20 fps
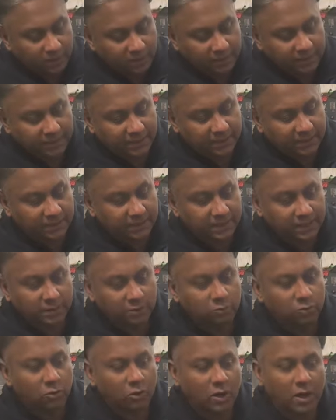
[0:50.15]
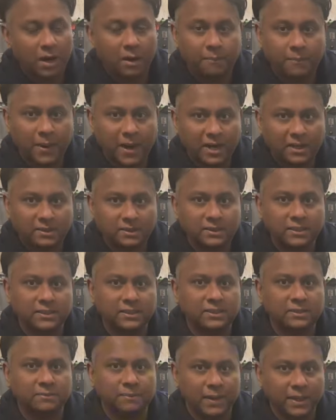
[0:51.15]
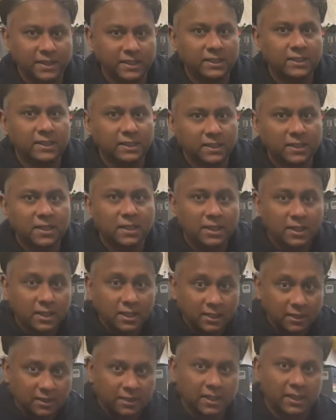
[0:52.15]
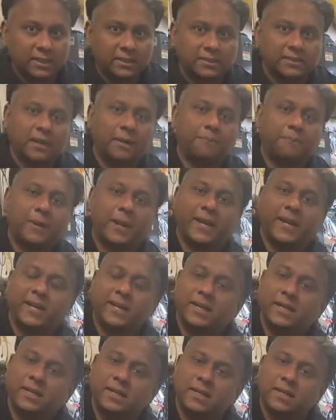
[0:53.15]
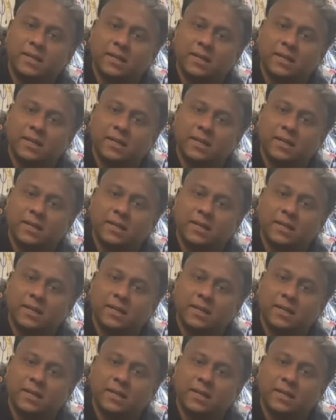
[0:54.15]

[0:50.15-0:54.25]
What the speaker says: This is Euro Car Parts. This is my third supplier.